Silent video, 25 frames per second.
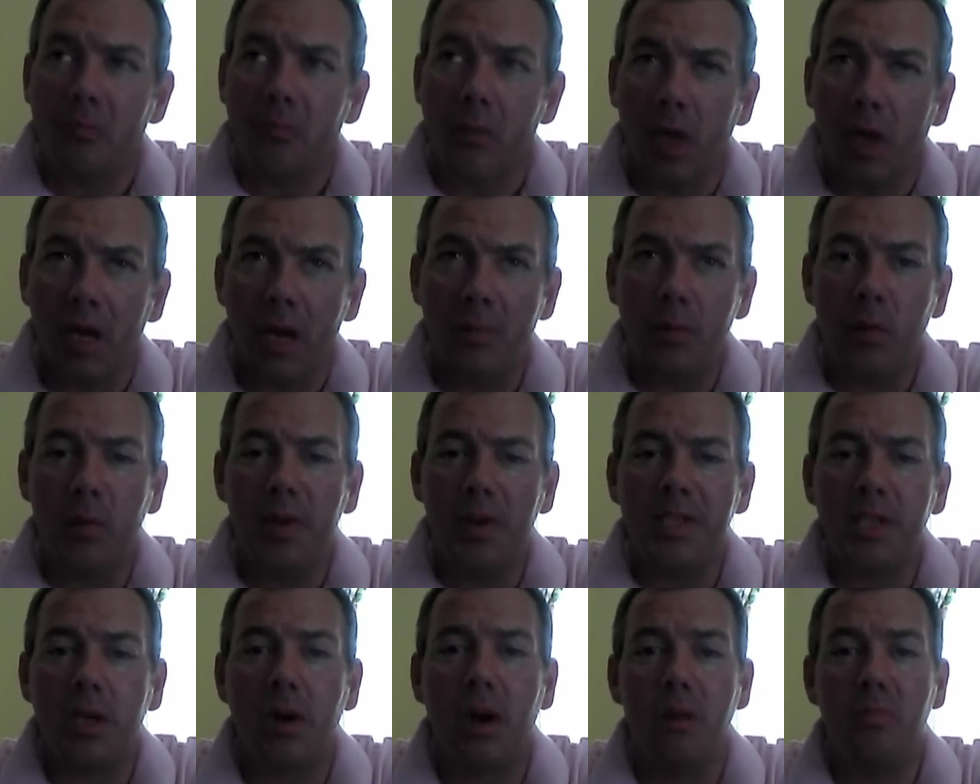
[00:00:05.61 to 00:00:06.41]
A couple of
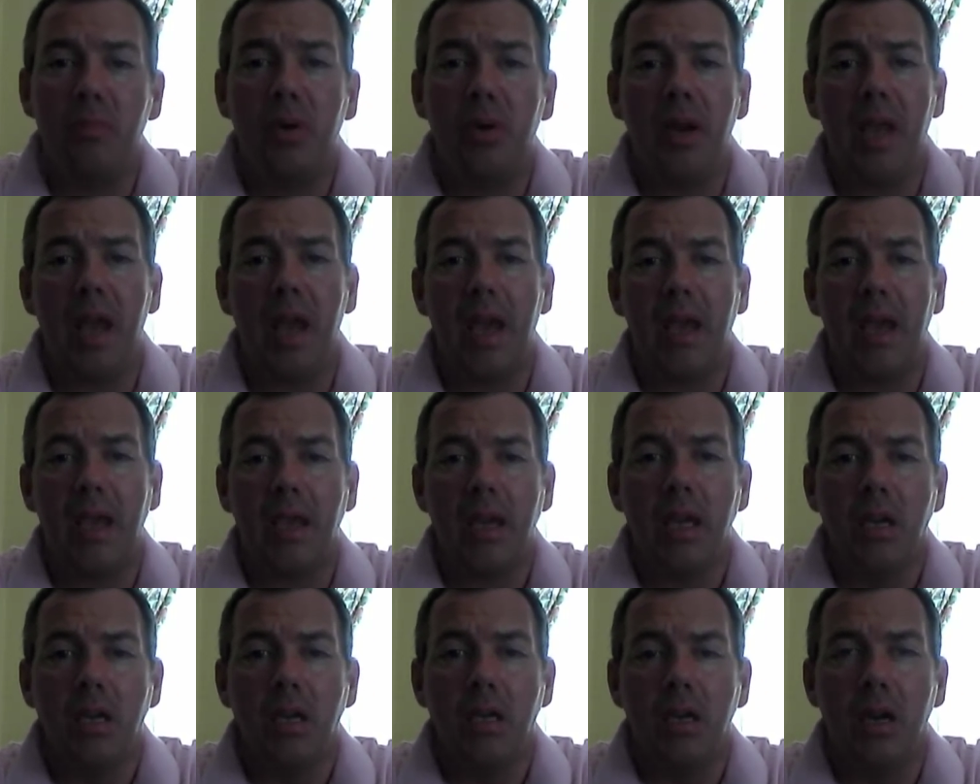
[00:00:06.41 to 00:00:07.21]
weeks ago I put
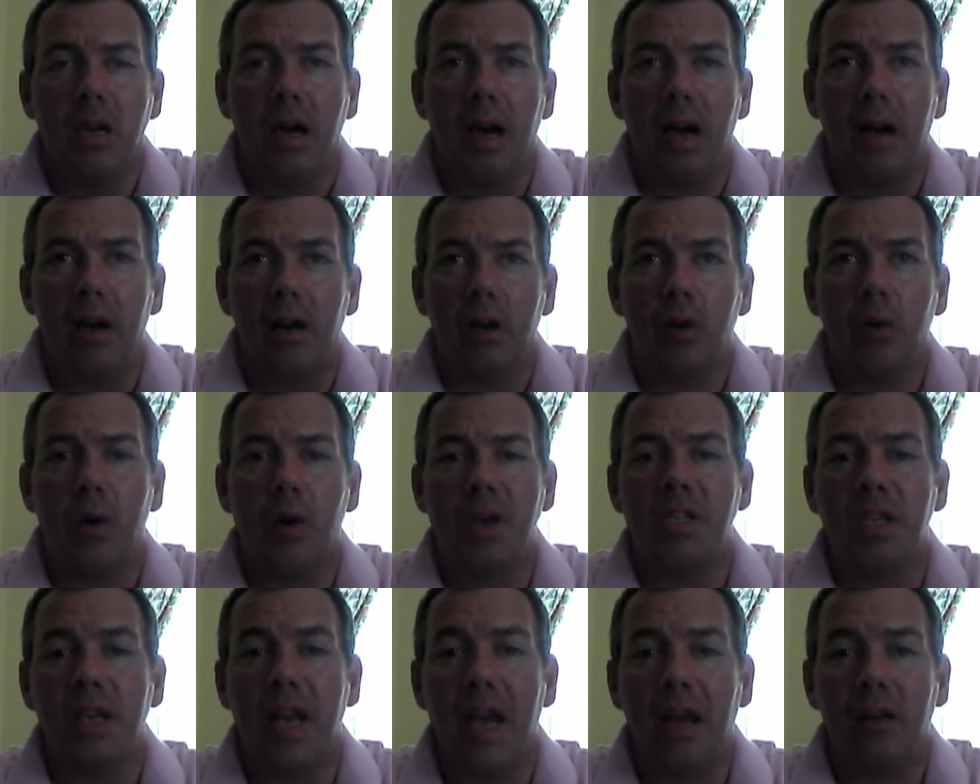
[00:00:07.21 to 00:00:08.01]
a
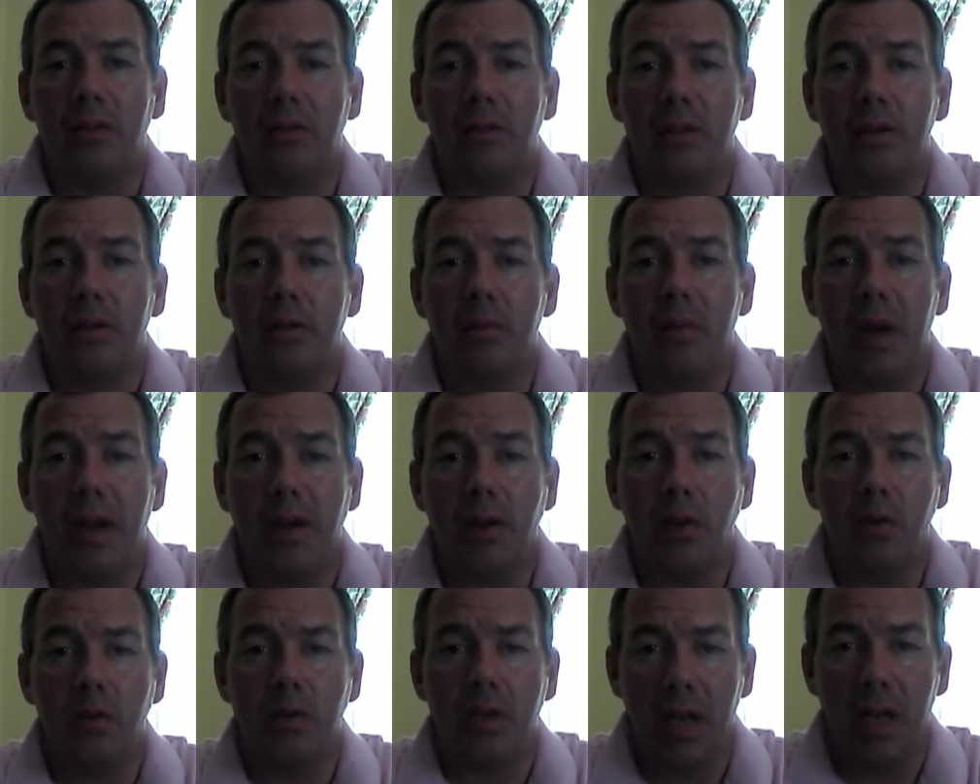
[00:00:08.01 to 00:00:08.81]
question out to my
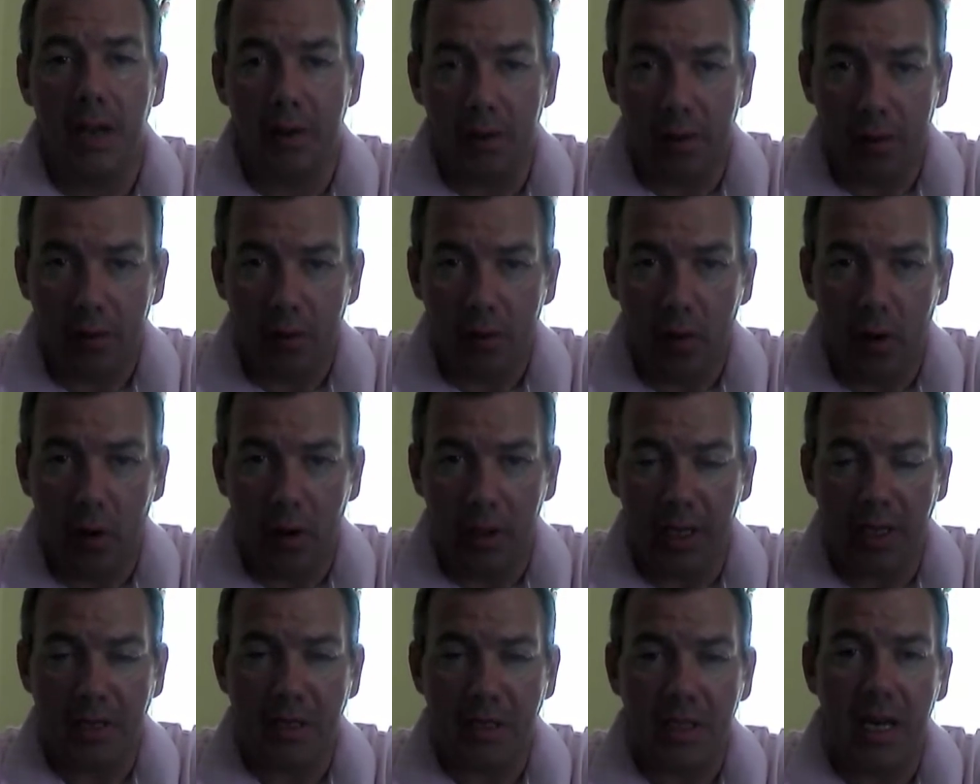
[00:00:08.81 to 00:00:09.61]
newsletter
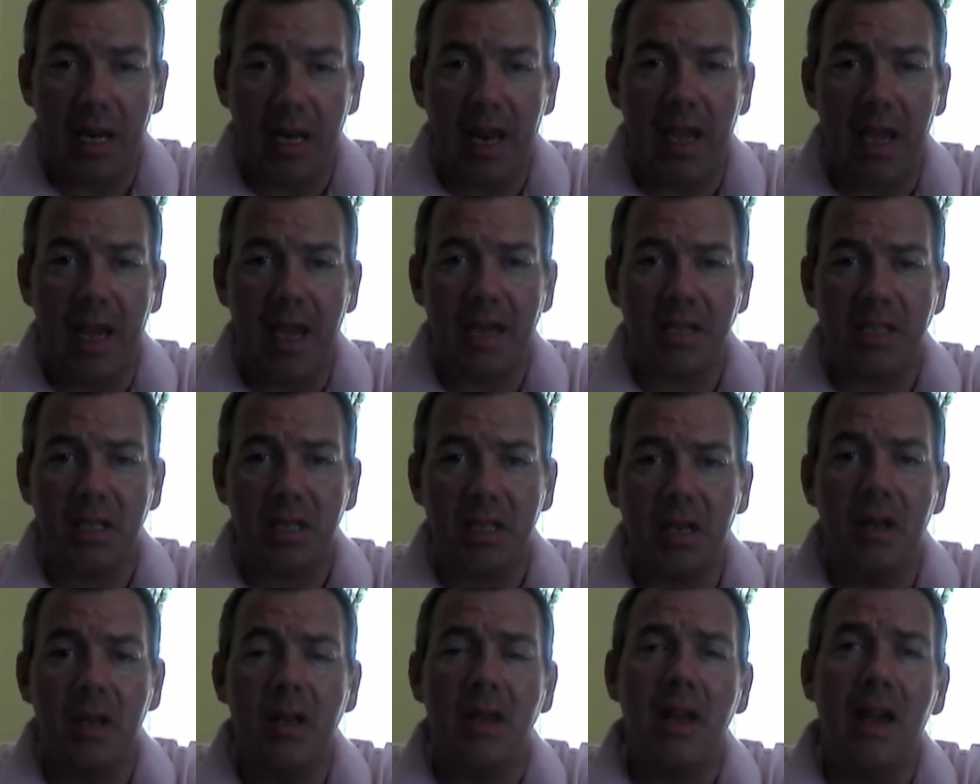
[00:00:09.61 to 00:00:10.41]
audience and I
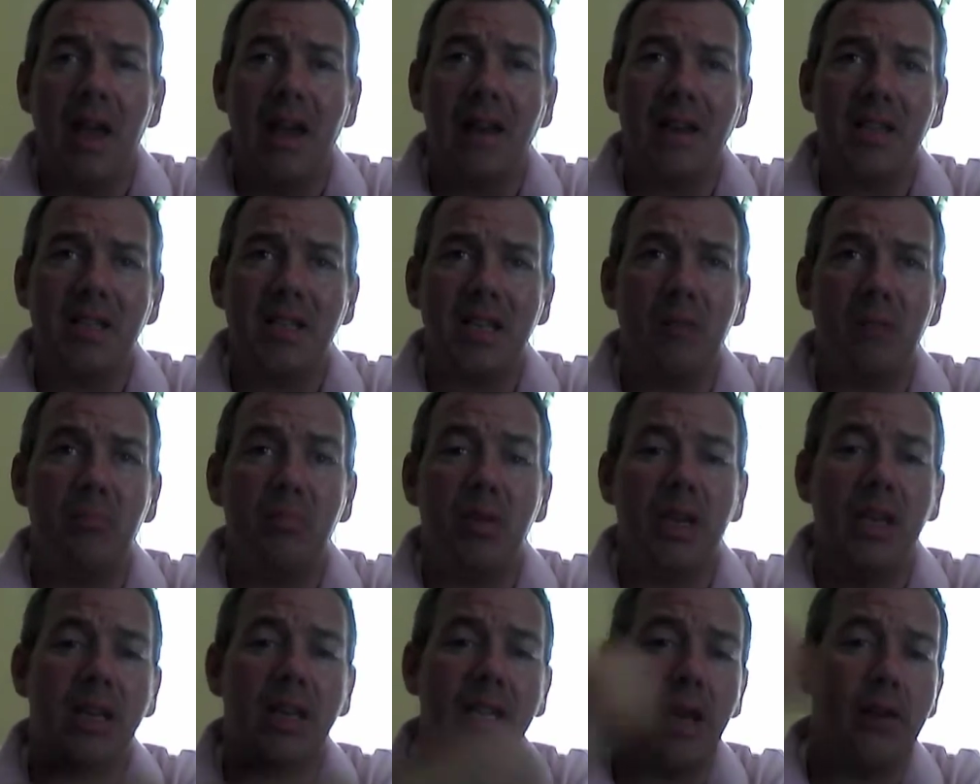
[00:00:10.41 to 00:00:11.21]
asked, hey listen, I'm
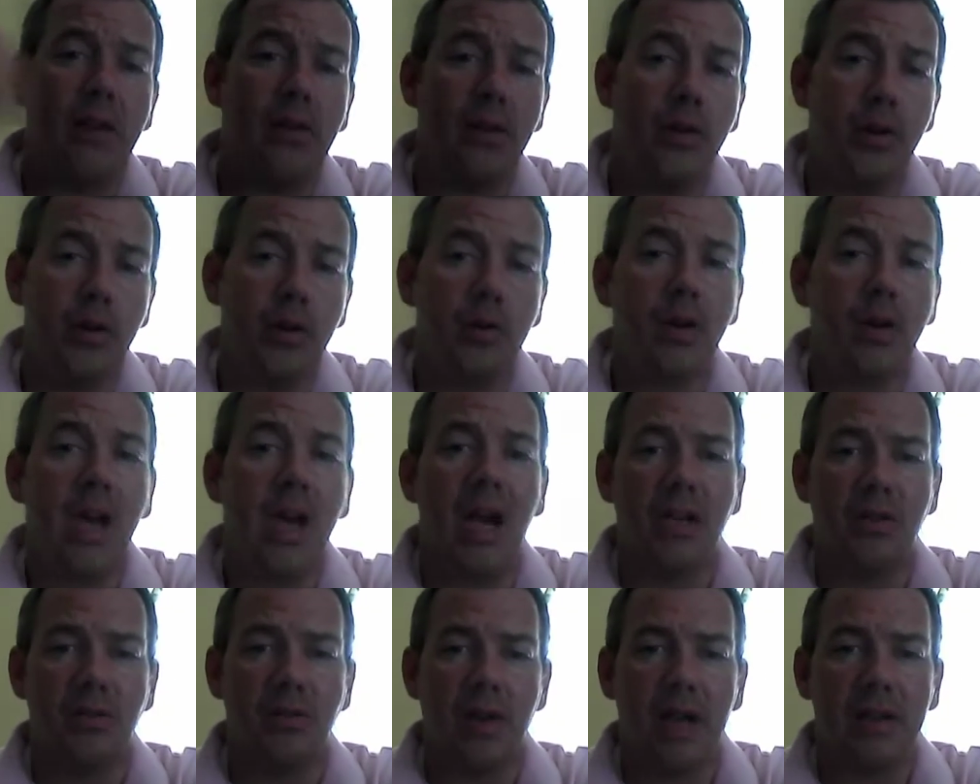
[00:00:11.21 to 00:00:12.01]
putting together a new
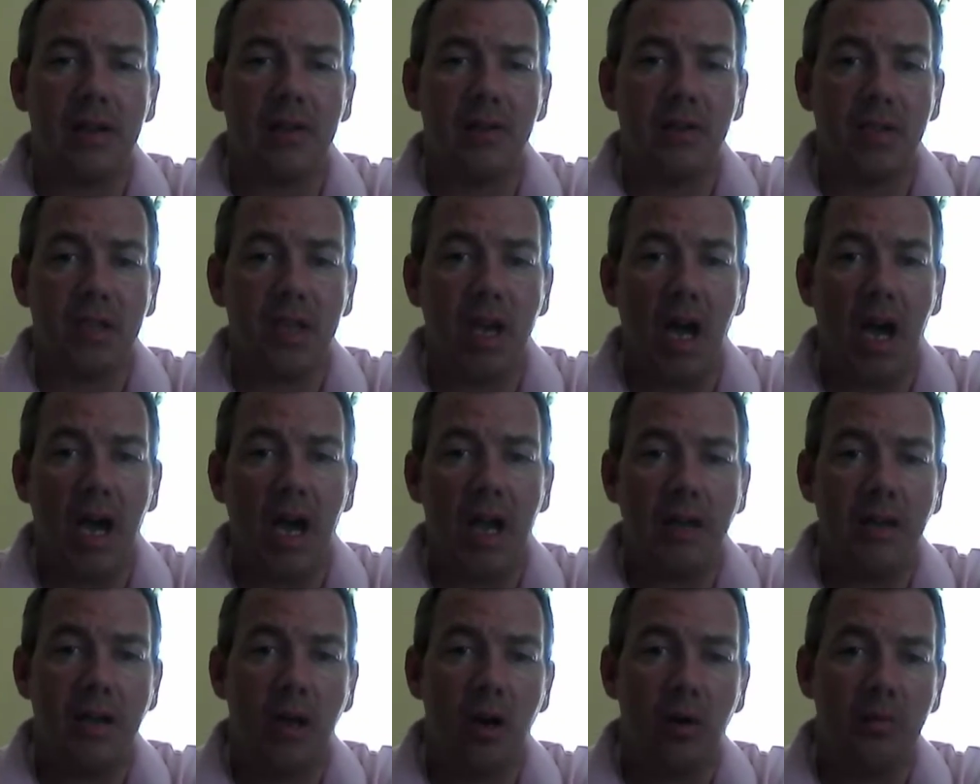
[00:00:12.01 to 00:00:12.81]
contractor's
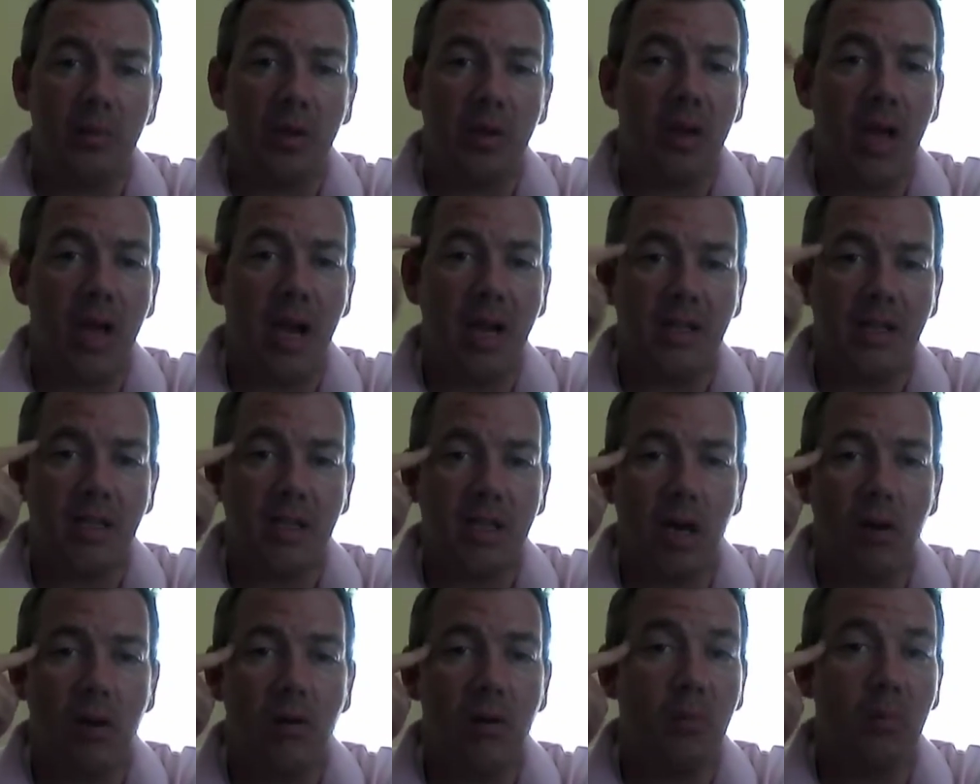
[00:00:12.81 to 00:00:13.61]
guide to help you guys
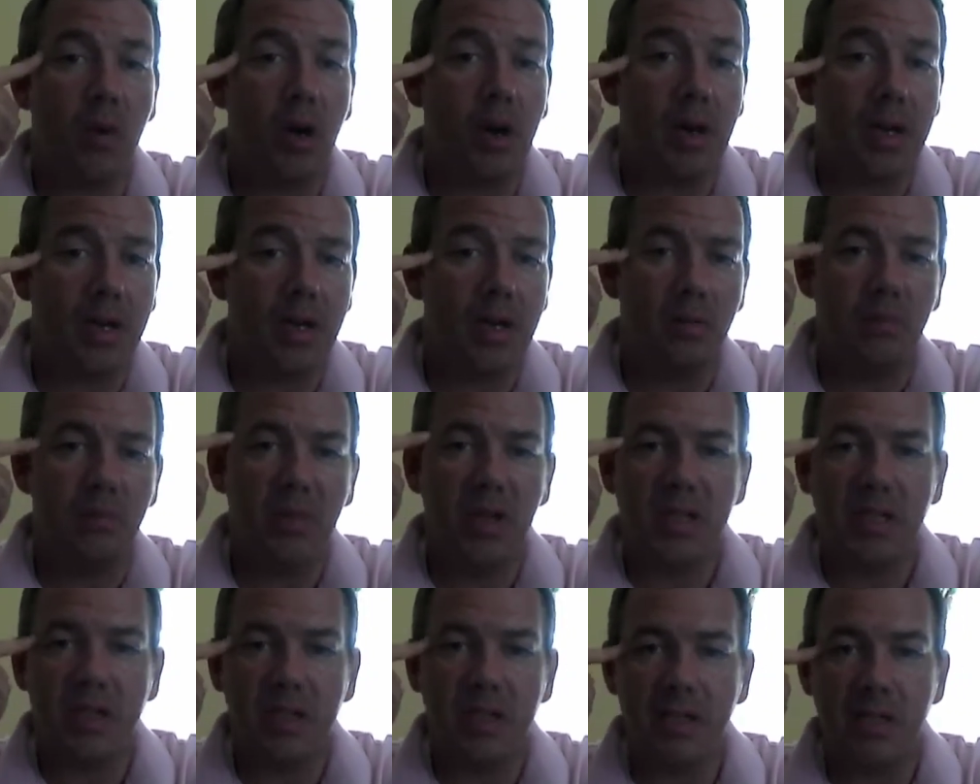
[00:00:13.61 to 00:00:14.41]
sell and market your
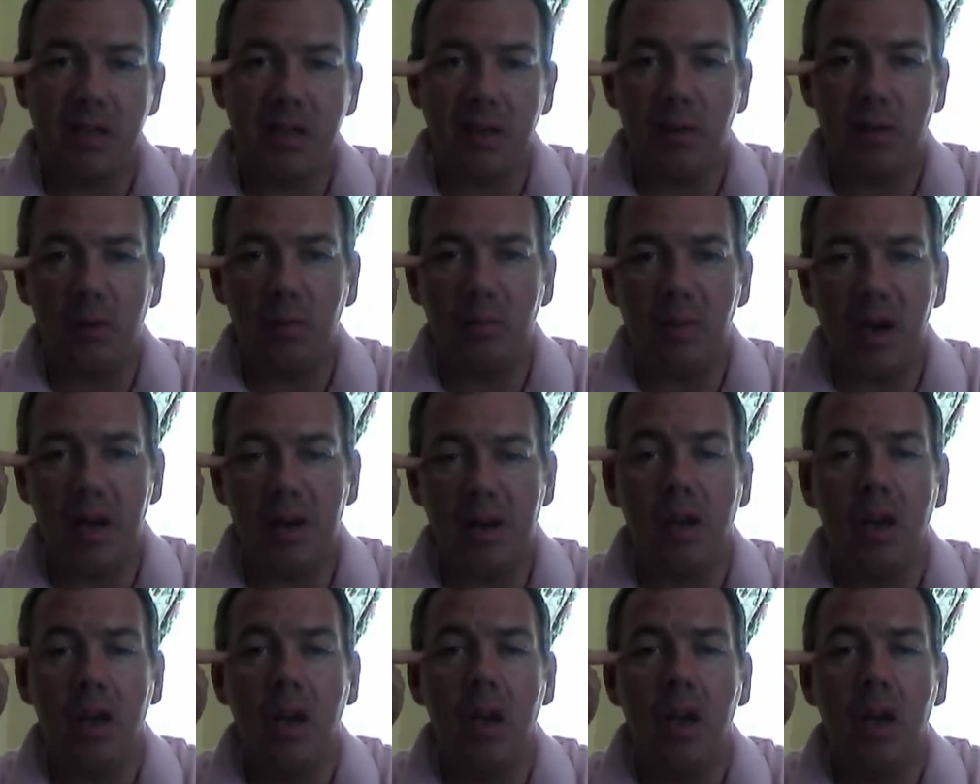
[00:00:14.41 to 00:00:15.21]
businesses a little better.